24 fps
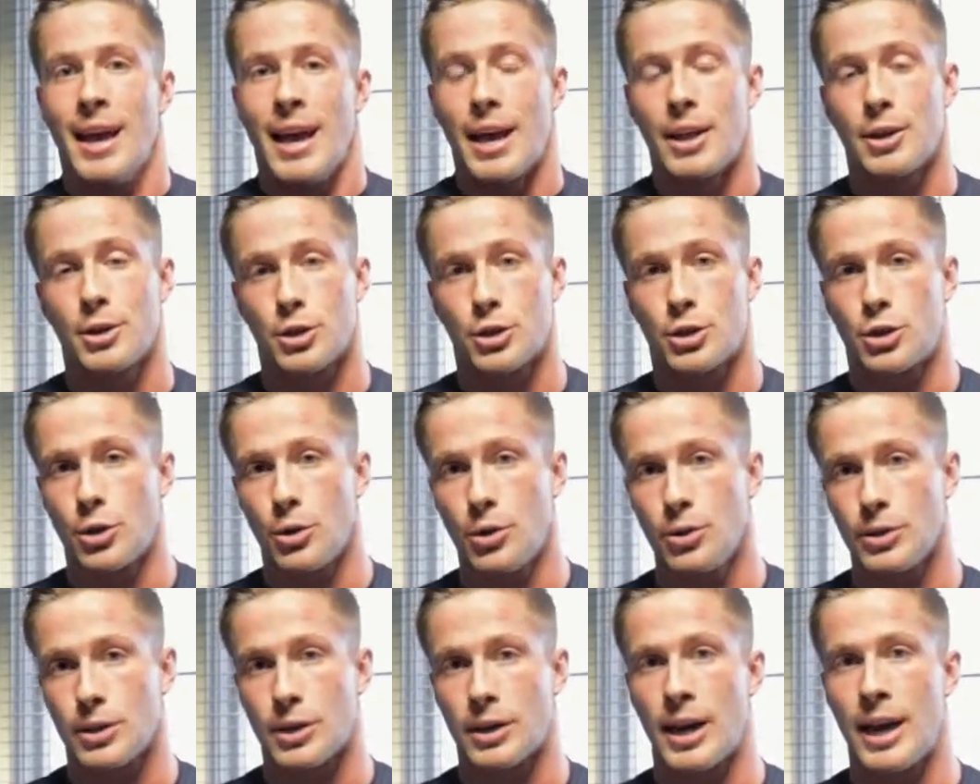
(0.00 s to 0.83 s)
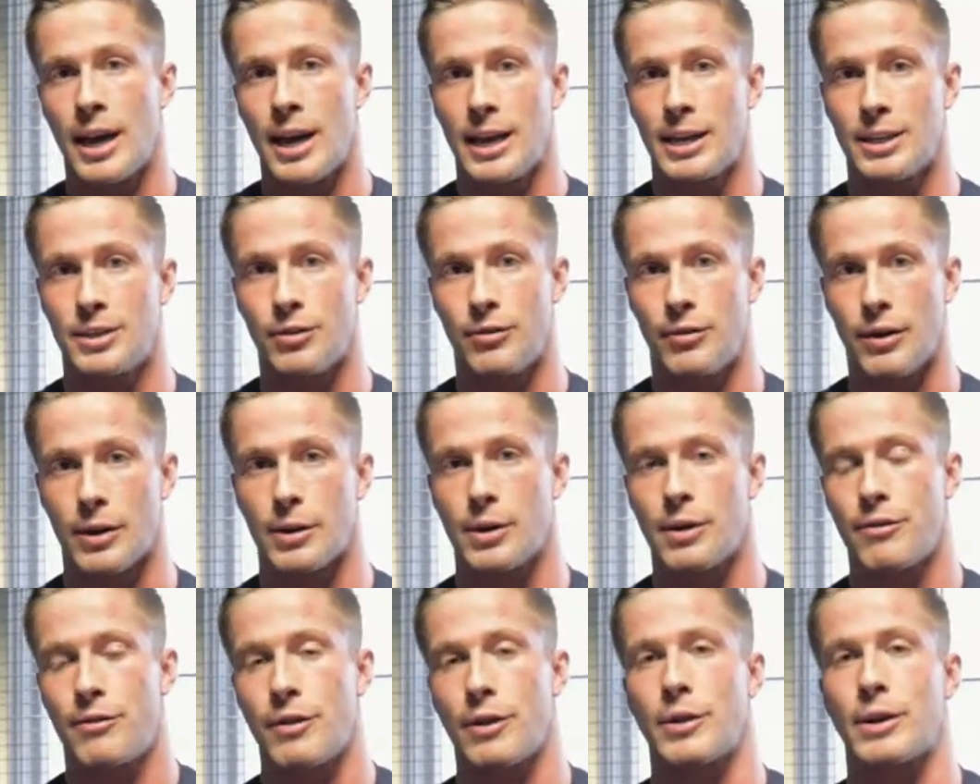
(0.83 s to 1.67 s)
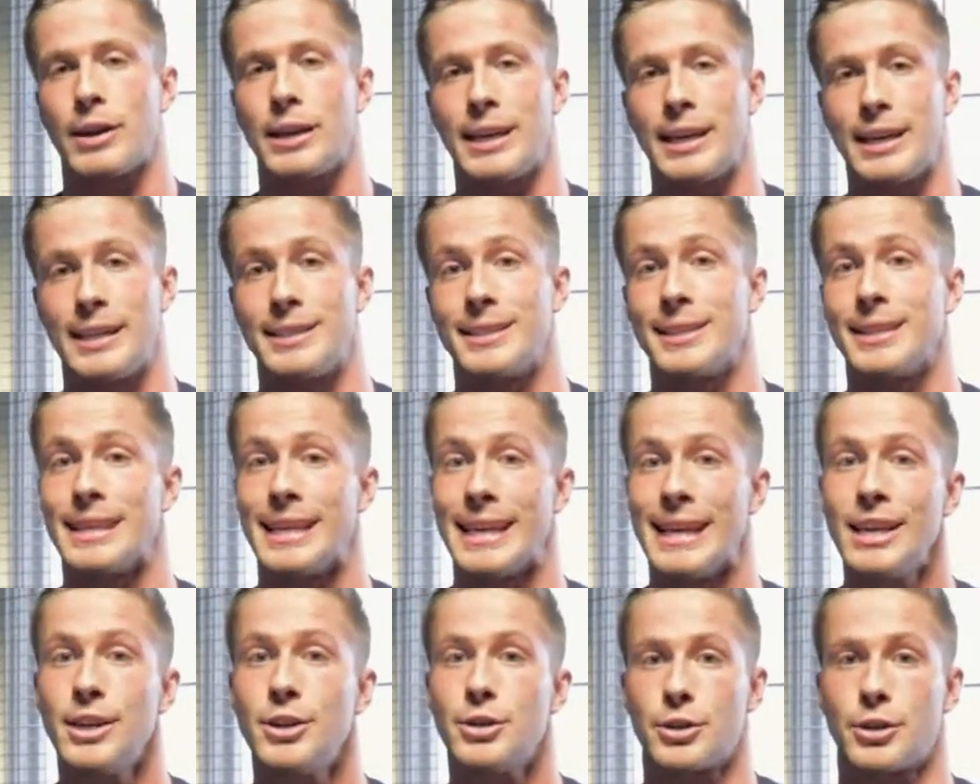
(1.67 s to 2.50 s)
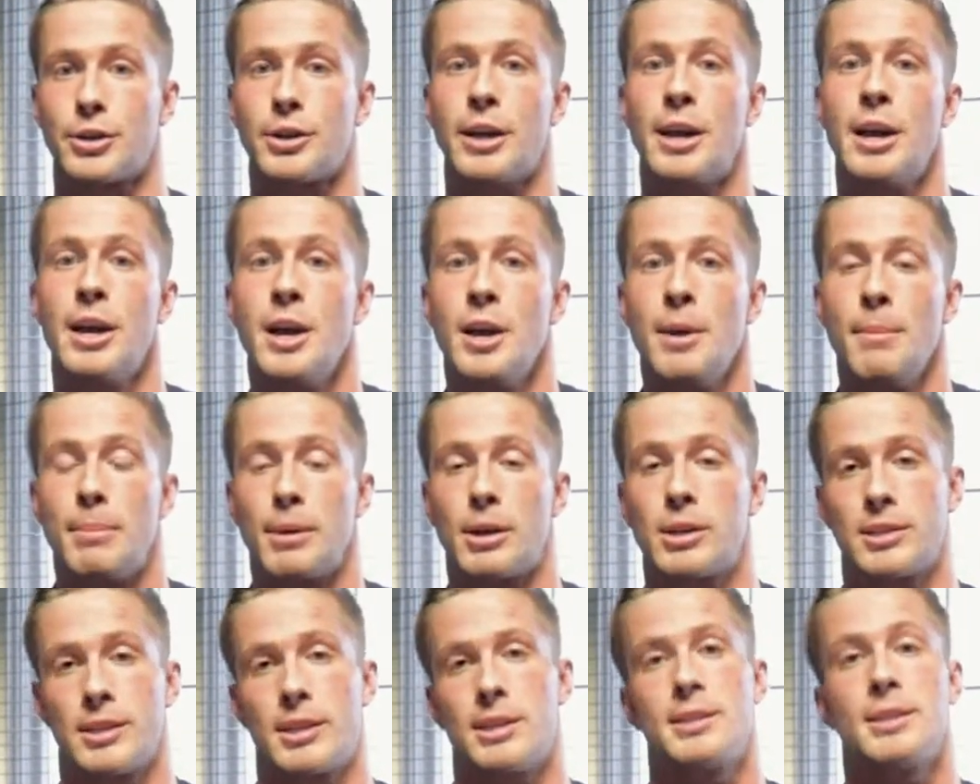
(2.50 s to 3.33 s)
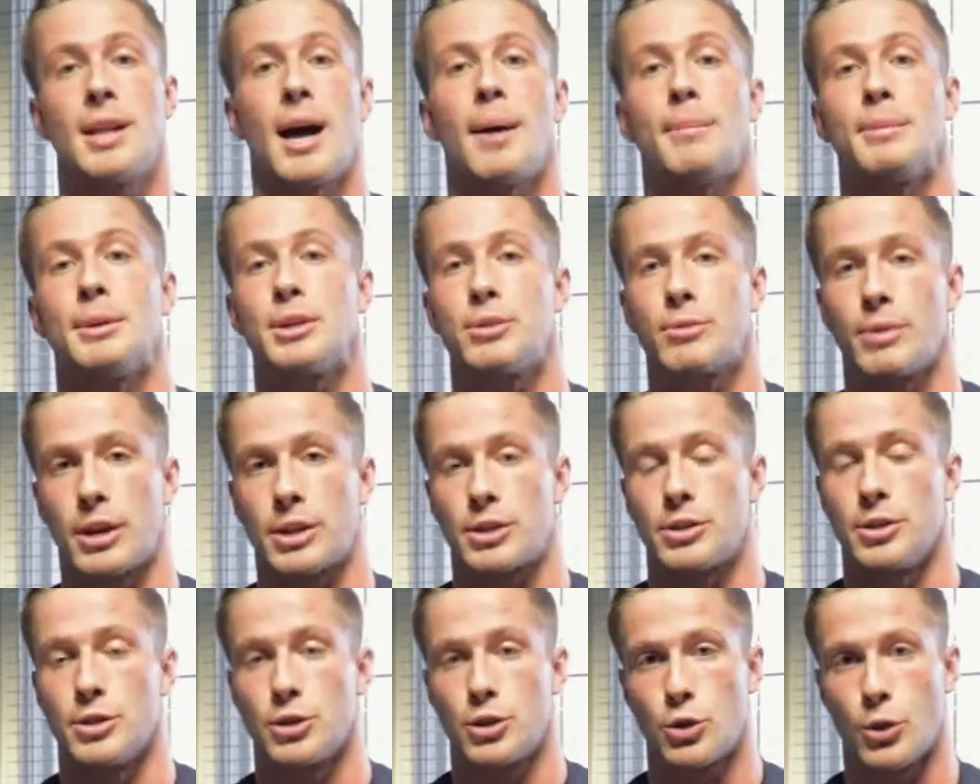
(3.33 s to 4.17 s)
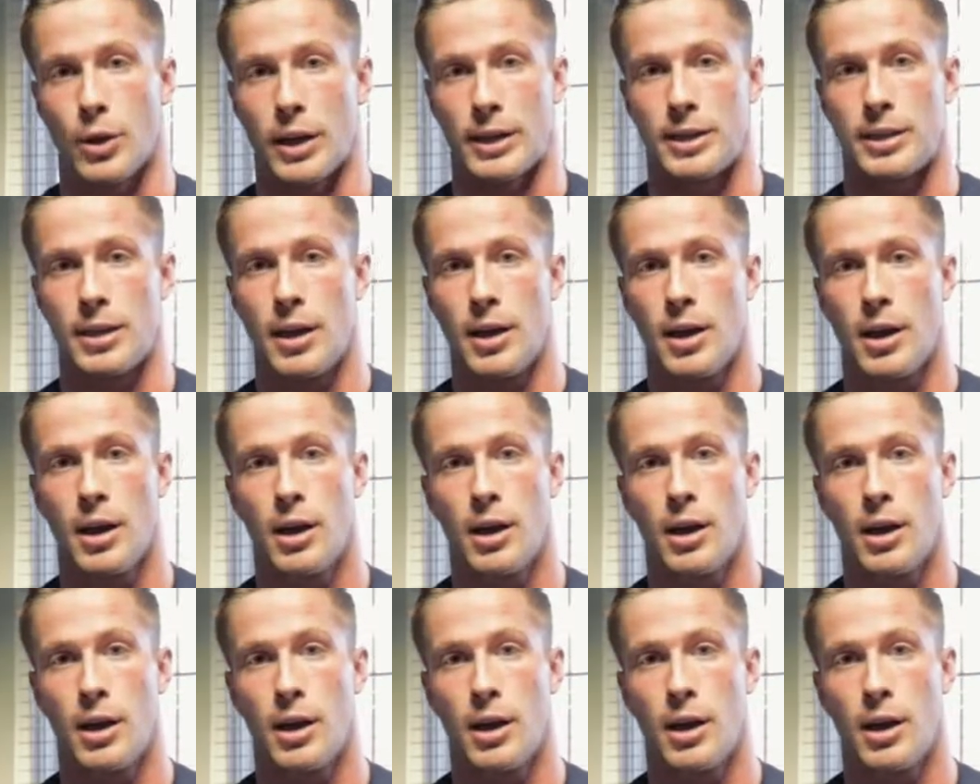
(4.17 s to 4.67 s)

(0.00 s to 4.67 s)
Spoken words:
And your shoulder is very, very easily injured because it is an omnidirectional joint.